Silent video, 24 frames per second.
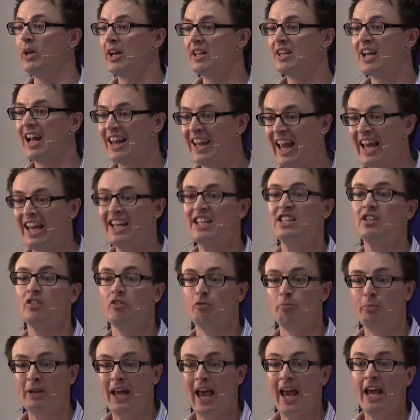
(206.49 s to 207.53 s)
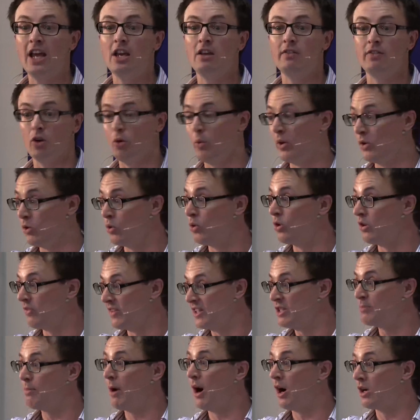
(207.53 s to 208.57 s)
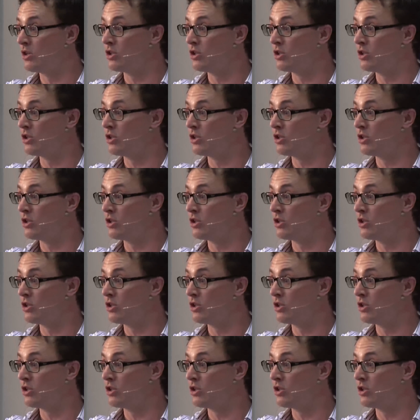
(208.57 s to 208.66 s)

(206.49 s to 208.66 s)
You get collective behavior with all of these